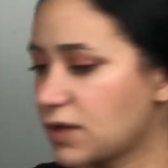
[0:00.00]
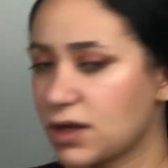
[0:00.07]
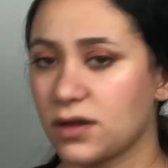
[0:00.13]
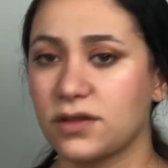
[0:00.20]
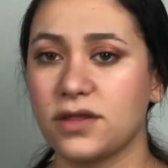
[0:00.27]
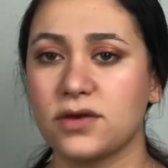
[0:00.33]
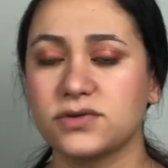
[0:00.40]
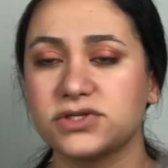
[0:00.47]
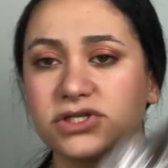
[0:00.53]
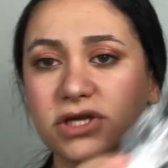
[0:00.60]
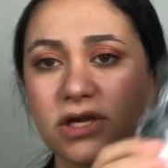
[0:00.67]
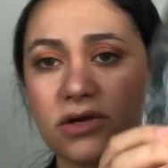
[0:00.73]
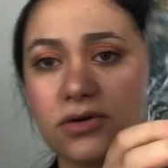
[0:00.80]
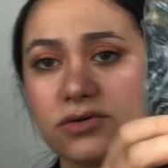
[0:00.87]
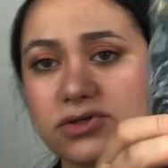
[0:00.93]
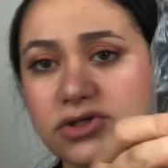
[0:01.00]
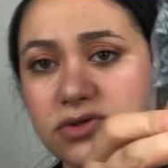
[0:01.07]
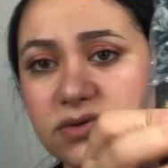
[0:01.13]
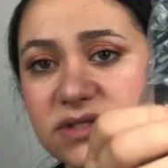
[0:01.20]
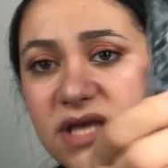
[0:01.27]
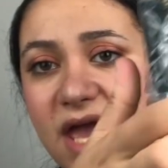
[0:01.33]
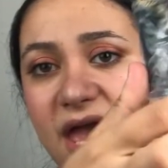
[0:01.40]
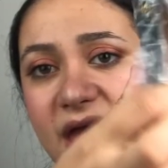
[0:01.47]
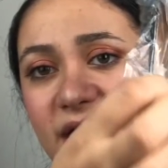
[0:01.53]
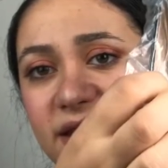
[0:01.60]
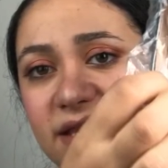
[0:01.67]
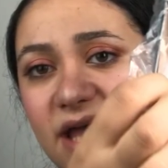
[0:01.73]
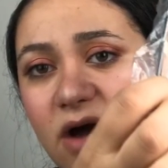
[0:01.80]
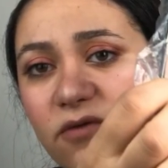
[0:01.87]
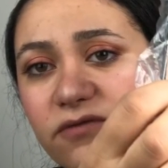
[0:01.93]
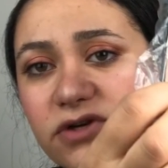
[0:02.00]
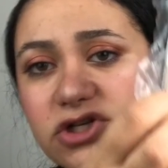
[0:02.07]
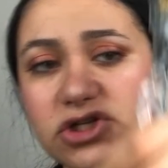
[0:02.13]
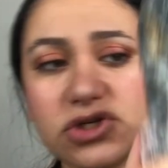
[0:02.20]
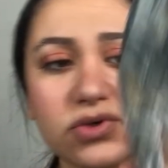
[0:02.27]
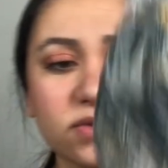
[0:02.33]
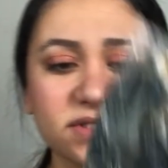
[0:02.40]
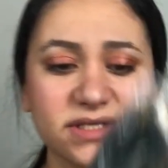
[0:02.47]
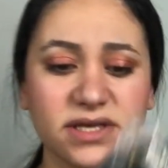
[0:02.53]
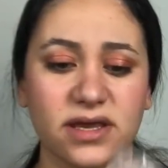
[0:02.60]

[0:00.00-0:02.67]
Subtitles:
Those J. Crew shoes. Now, for shoes